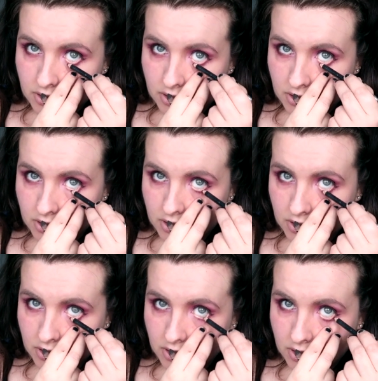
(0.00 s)

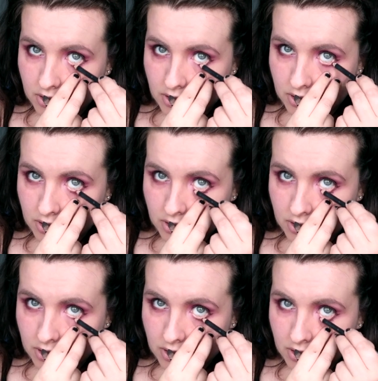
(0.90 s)

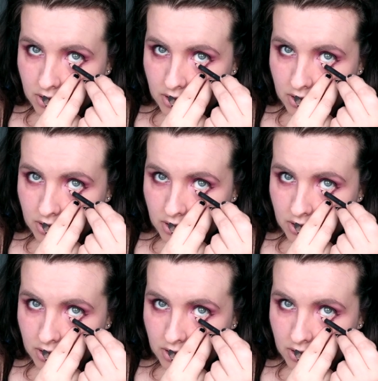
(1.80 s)
[no speech]